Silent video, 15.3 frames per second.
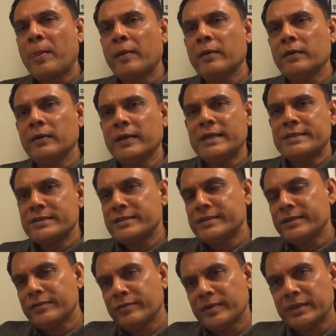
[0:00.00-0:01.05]

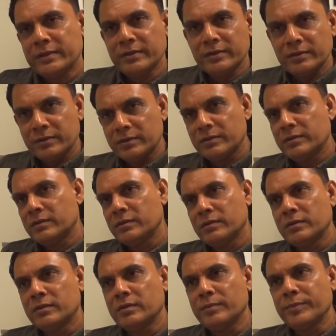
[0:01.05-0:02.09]
liaising with
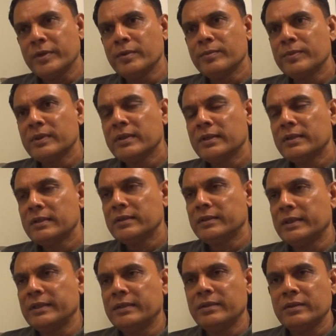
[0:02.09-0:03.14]
people,
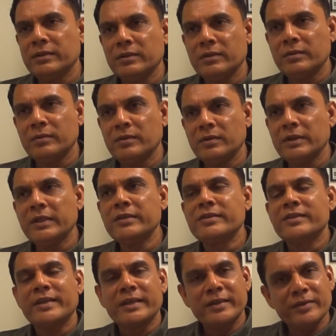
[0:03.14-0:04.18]
then
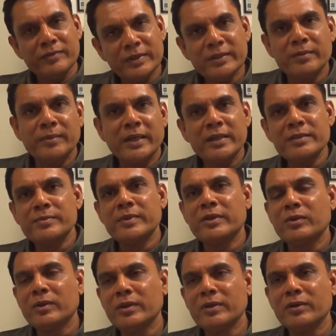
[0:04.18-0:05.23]
interacting with the management
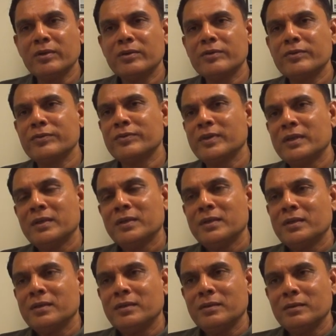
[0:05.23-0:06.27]
on and off,
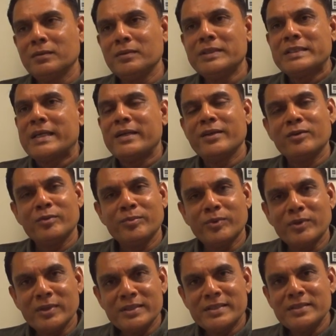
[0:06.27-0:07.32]
deciding on
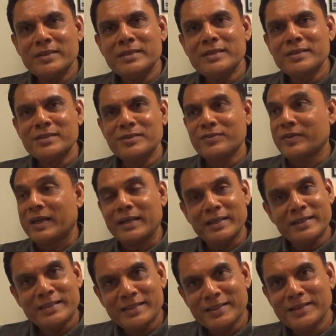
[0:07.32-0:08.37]
policies,
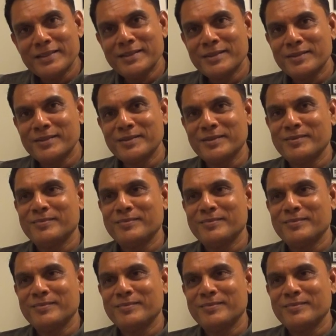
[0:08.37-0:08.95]
finances.